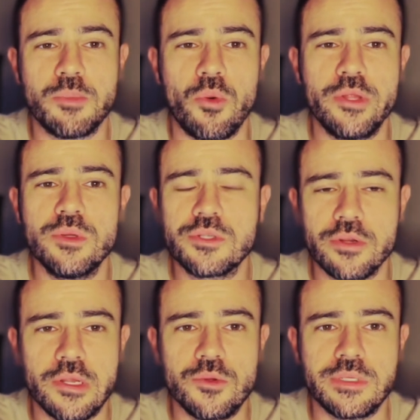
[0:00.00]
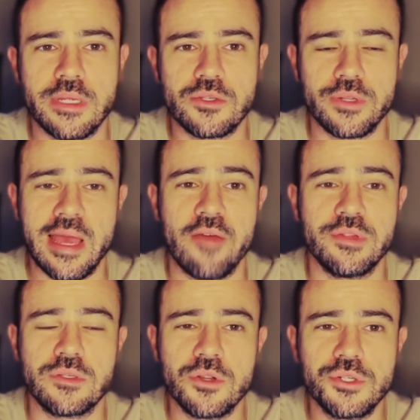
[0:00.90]
but when you insert a new sensor, you have
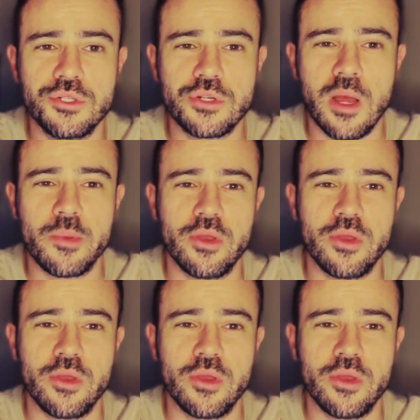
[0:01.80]
insertion trauma,